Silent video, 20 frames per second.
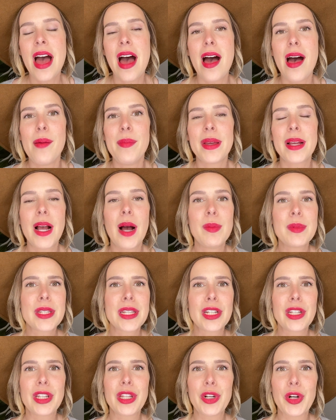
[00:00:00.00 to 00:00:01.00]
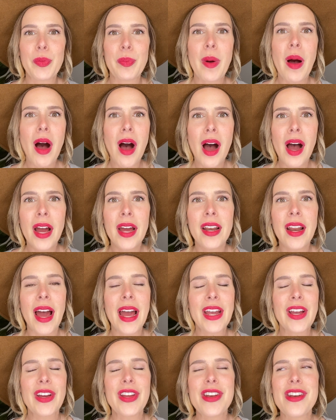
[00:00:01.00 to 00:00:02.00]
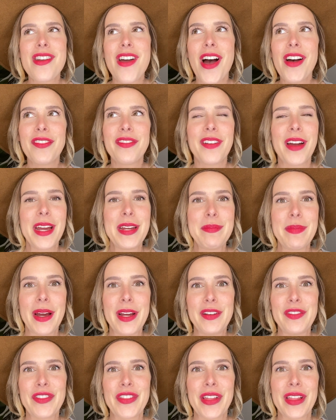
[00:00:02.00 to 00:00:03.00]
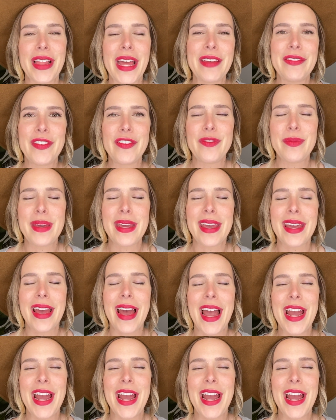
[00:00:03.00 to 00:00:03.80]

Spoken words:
It comes in a little pot. I could not find mine for the life of me.